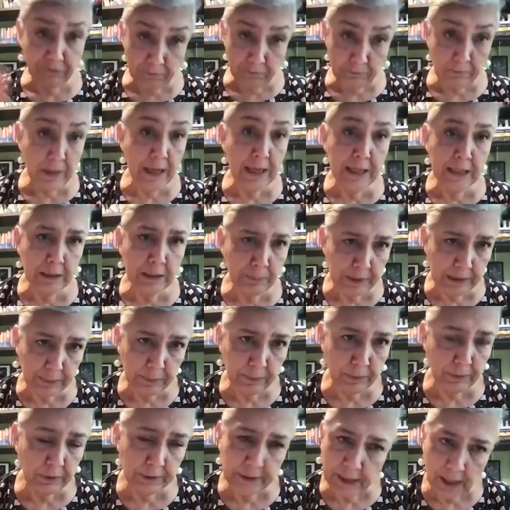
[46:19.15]
many
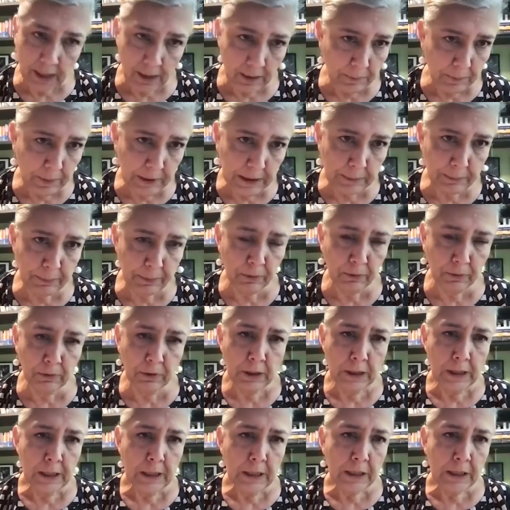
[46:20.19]
people young people